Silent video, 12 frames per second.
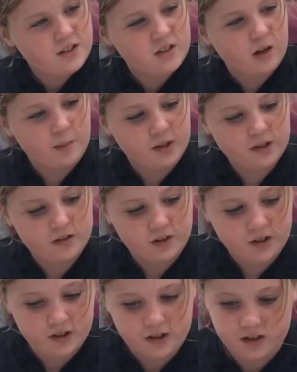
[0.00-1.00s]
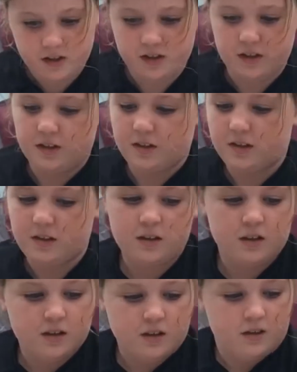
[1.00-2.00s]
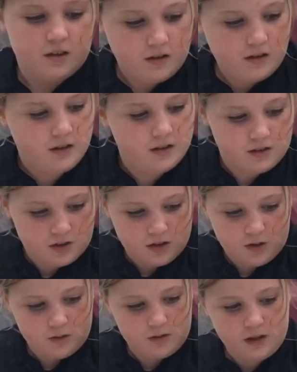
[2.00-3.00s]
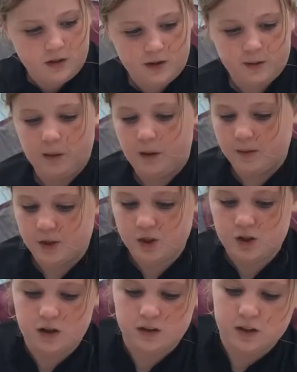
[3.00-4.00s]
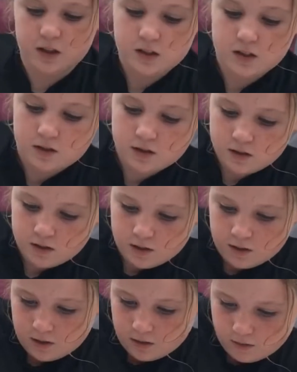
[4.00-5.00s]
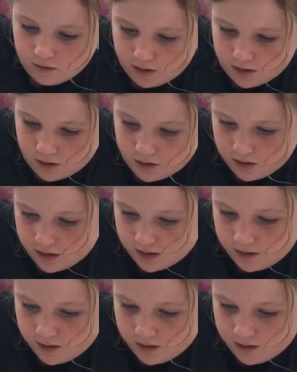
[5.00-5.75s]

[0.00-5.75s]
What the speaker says: stomach, right? I think. Okay, so now I'll probably just cut this right on there.